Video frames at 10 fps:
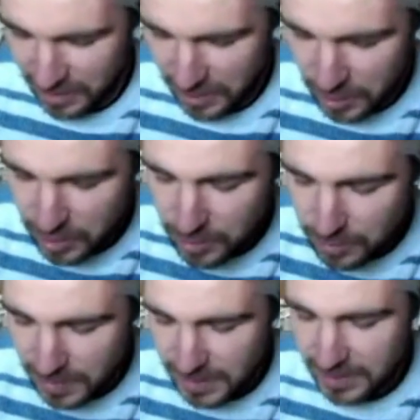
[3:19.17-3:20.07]
to
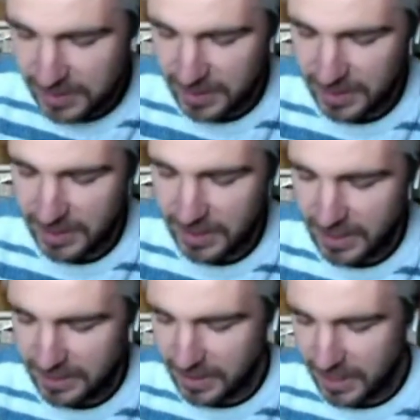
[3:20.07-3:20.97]
meet and, uh,
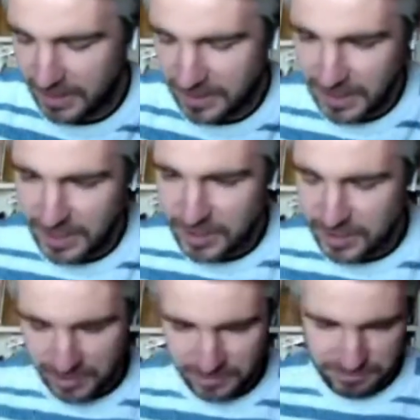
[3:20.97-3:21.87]
and, and
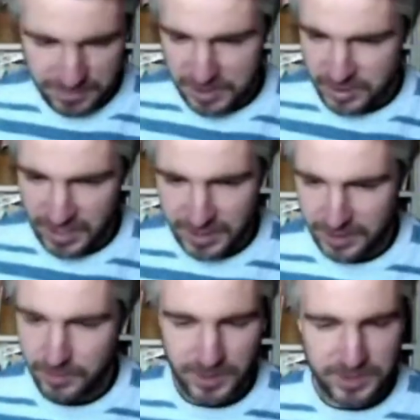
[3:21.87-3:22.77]
touch each
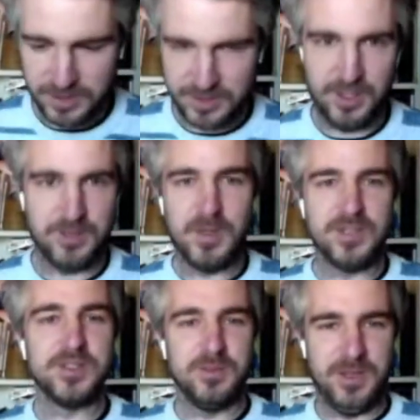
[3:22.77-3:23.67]
other, which is not
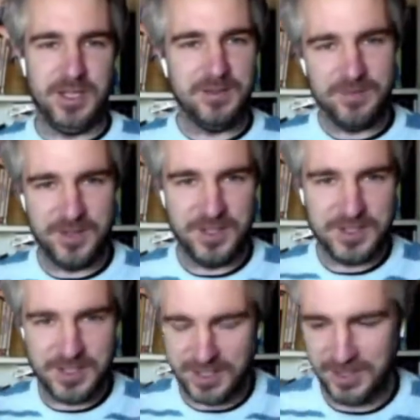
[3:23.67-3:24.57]
possible
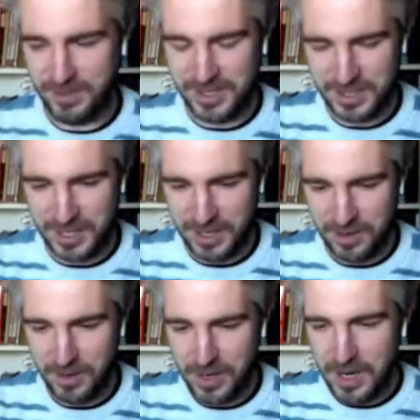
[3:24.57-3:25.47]
physically right
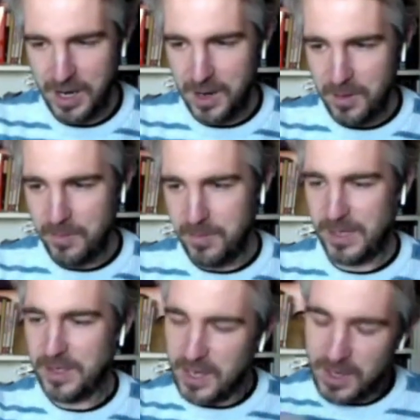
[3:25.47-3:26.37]
now.
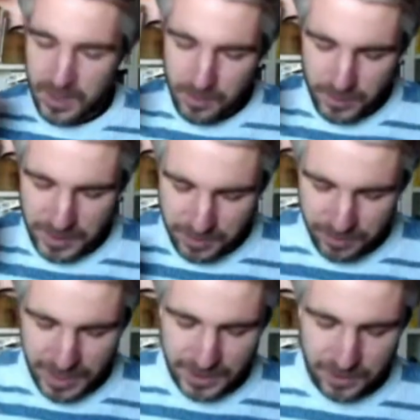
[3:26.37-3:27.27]
But we
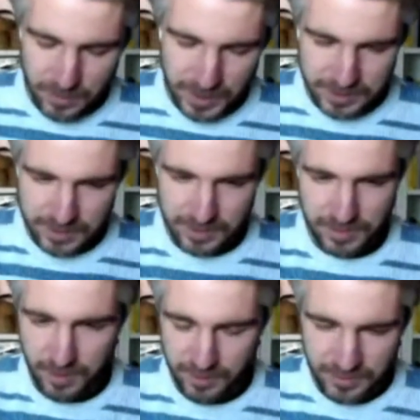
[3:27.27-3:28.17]
rather want to
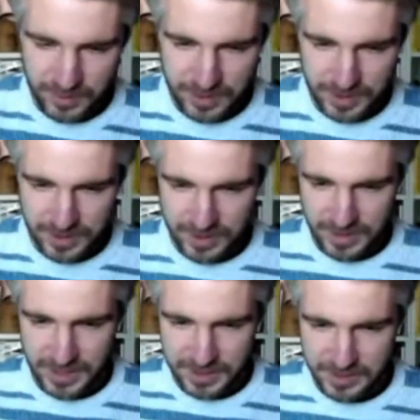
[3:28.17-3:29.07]
offer
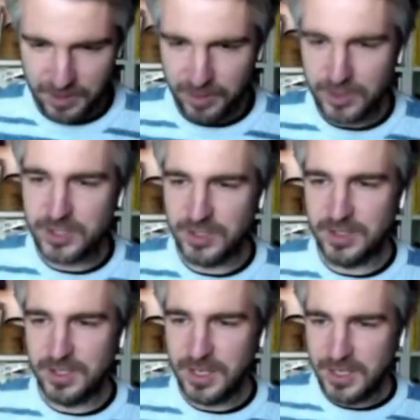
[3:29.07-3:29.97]
like a
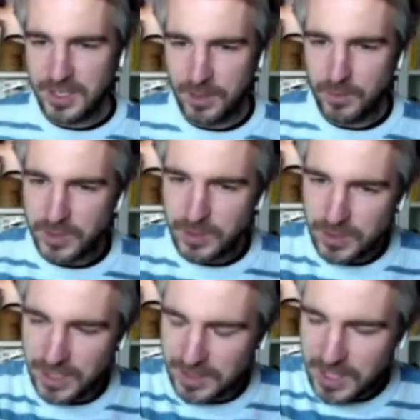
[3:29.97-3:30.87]
solution that would do
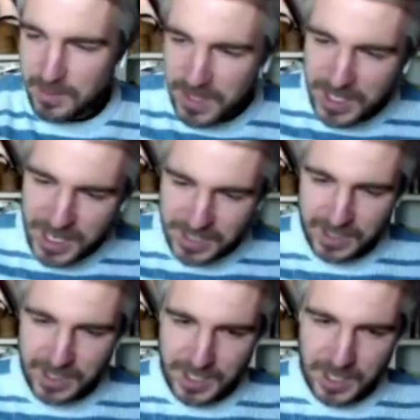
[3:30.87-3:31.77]
that
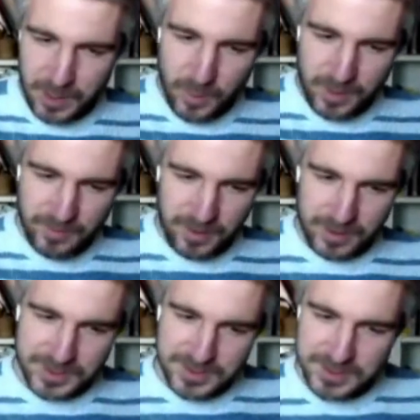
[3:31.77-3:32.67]
immediately without
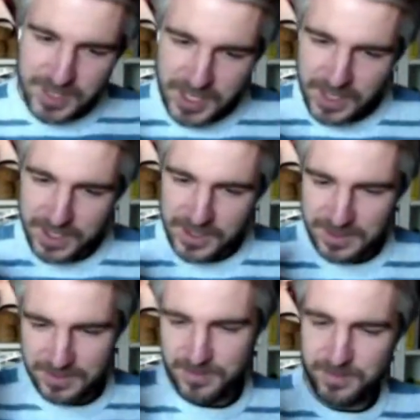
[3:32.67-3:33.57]
a single
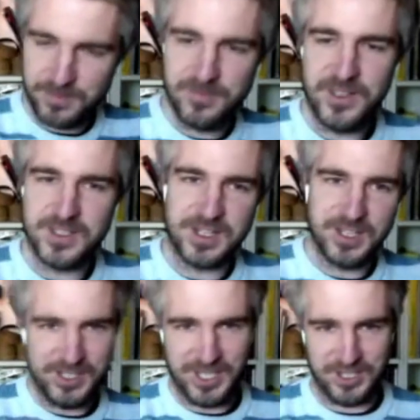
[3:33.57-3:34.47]

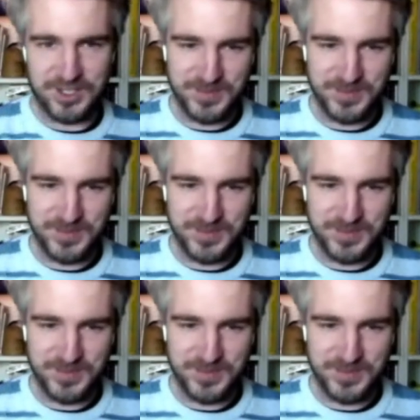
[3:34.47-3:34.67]
physical touch.